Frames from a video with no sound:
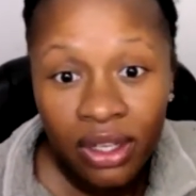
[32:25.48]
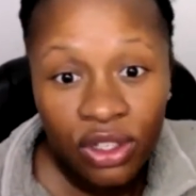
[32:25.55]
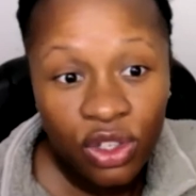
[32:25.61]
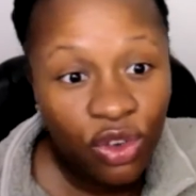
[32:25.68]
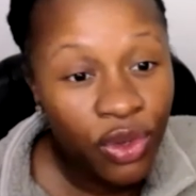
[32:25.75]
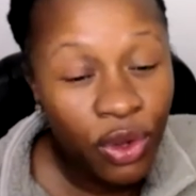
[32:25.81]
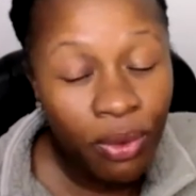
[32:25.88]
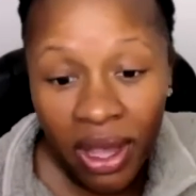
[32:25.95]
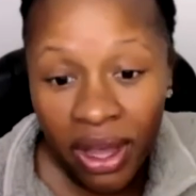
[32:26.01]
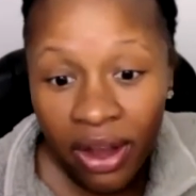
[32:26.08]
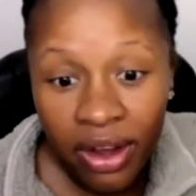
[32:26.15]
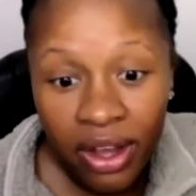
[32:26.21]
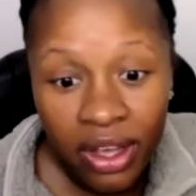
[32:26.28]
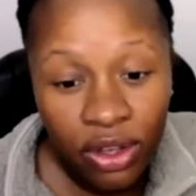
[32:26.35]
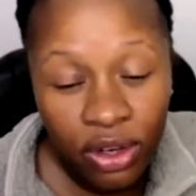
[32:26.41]
So if you're
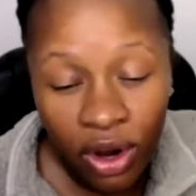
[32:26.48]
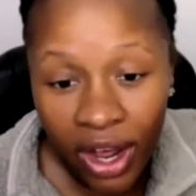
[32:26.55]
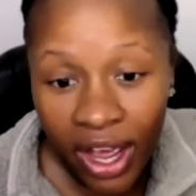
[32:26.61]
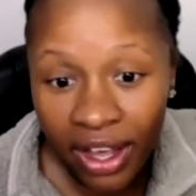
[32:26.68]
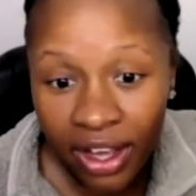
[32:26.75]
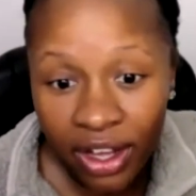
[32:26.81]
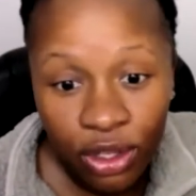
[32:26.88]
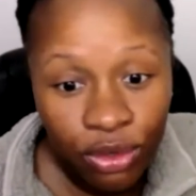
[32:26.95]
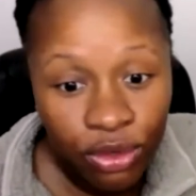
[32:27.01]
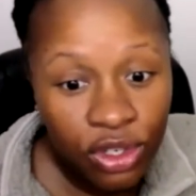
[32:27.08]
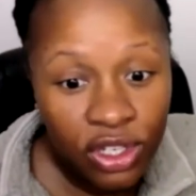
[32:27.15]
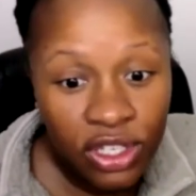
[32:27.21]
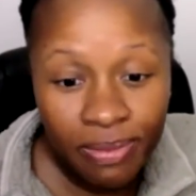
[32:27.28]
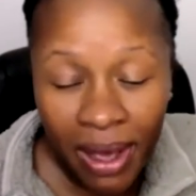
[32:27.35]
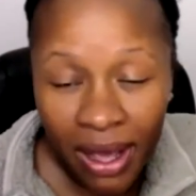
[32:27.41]
married, you know, include
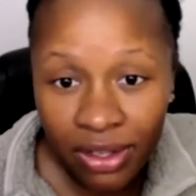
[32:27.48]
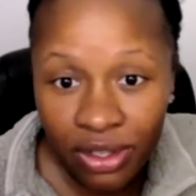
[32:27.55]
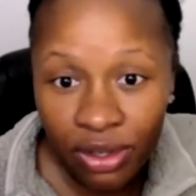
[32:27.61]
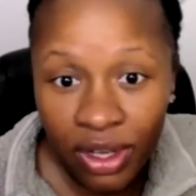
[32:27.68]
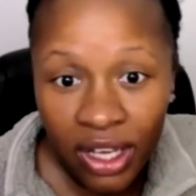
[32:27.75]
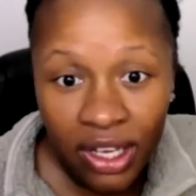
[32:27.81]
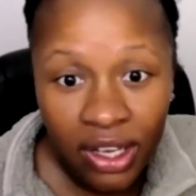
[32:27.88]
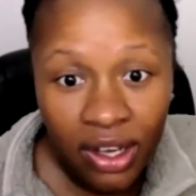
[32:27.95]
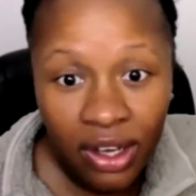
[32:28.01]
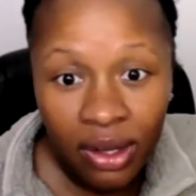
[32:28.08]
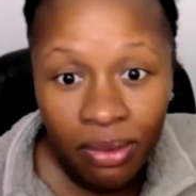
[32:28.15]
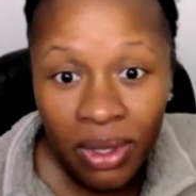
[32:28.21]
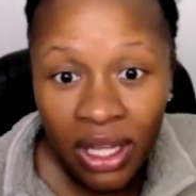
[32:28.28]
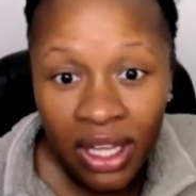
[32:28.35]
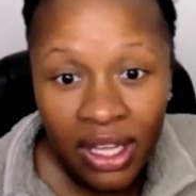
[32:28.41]
your spousal
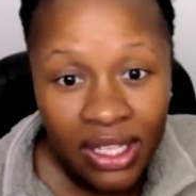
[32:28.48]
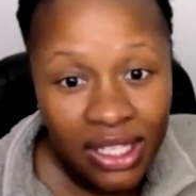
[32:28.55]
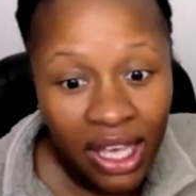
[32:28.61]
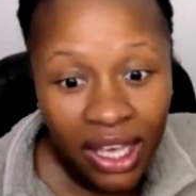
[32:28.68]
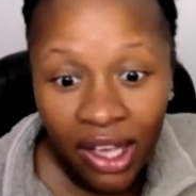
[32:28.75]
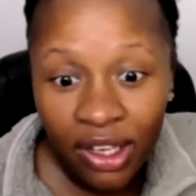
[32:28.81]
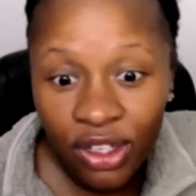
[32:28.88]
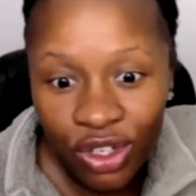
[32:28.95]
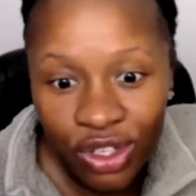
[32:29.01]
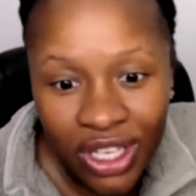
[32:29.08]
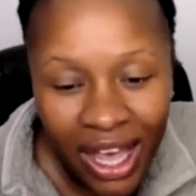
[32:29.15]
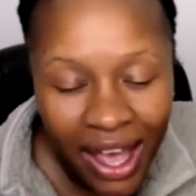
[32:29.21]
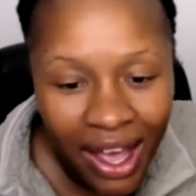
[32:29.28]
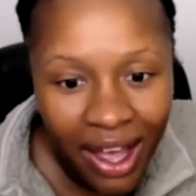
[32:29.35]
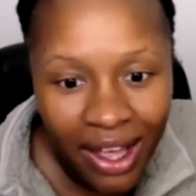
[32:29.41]
income, take out your
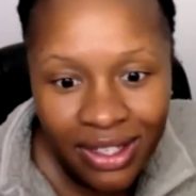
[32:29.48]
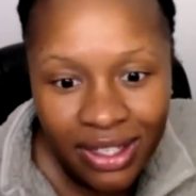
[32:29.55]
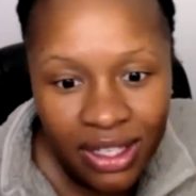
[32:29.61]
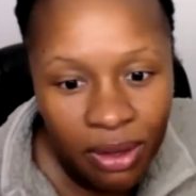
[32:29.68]
tithes.